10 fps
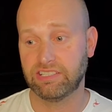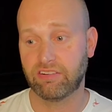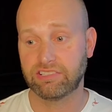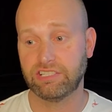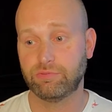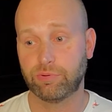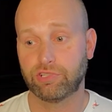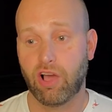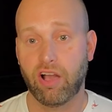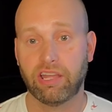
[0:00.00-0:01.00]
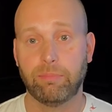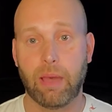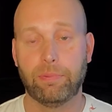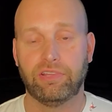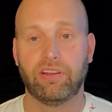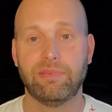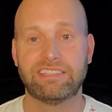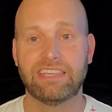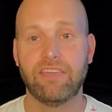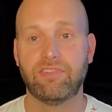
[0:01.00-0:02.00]
other cities we were talking about, but they're going to be
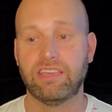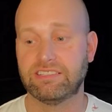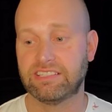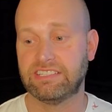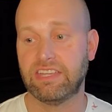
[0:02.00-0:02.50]
safe is the city